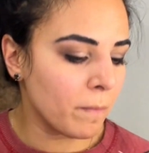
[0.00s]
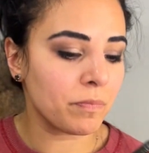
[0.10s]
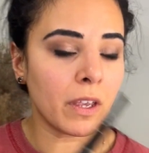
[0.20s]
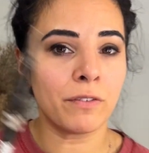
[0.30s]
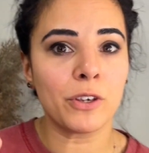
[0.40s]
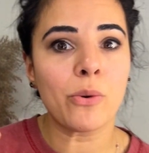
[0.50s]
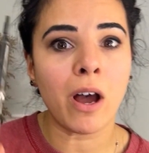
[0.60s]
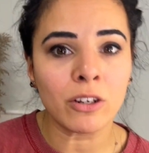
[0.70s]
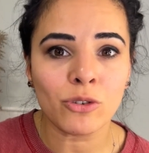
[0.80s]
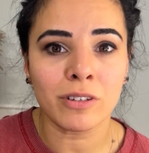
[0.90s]
a few
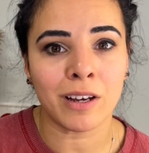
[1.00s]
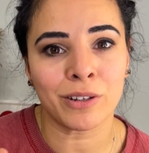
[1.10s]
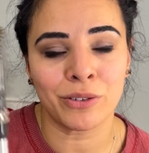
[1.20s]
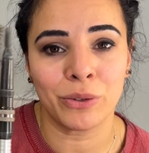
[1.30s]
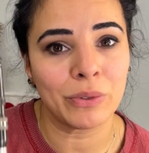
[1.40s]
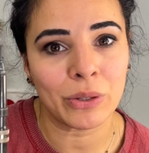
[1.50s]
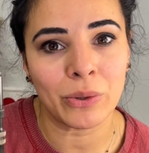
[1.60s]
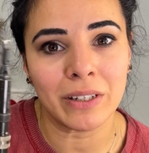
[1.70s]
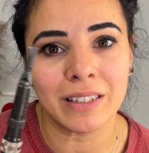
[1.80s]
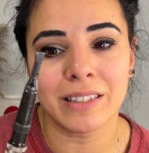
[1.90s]
$100 new
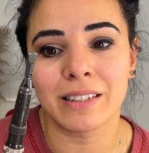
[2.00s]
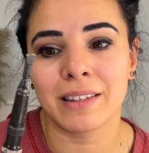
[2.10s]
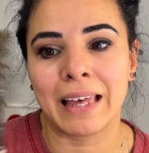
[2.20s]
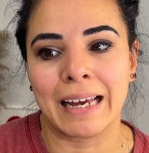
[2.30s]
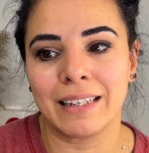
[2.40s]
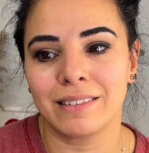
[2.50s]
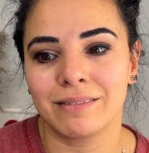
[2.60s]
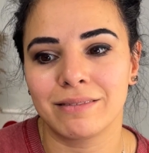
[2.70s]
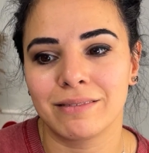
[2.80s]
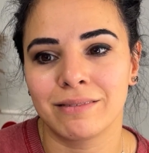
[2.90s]
tools that
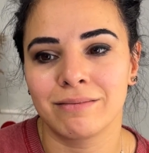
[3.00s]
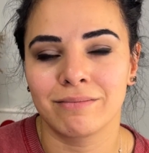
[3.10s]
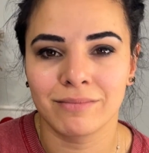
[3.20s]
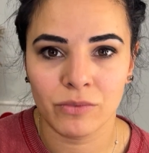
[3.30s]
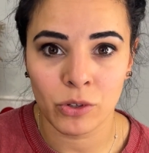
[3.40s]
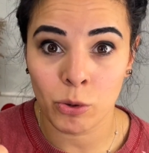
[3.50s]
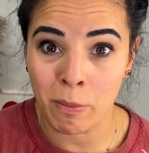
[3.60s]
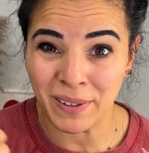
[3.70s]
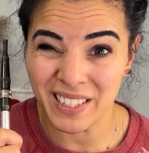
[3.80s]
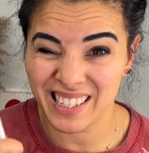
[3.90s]
do
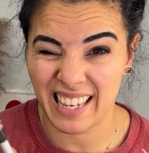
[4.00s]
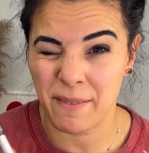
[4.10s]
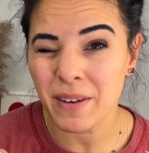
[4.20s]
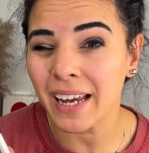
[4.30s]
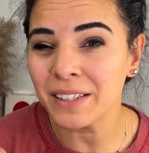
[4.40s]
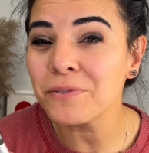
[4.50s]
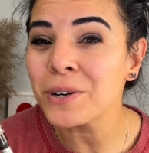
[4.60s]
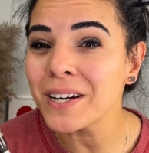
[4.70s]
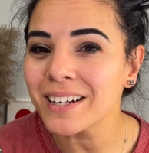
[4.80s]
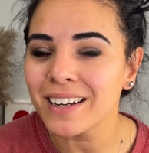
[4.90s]
about the same kind of
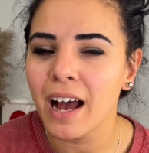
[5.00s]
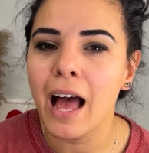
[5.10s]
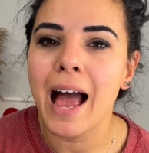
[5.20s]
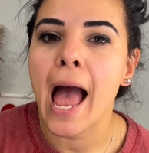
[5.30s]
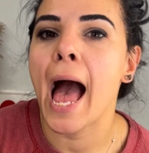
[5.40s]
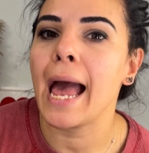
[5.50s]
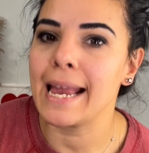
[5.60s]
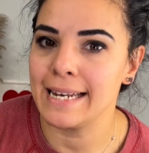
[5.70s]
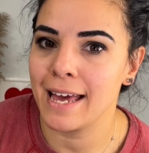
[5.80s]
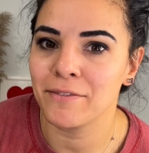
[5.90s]
work.
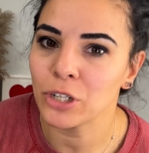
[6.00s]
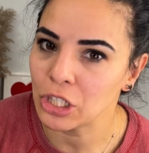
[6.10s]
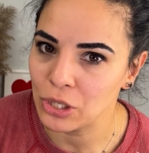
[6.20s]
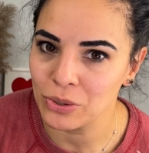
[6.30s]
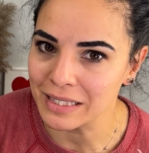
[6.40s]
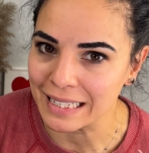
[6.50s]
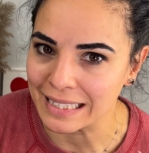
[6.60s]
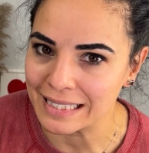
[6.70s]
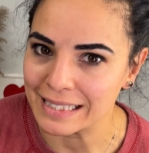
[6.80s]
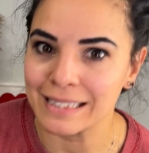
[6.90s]
I never use
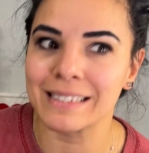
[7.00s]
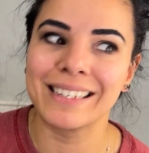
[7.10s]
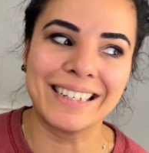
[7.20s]
this.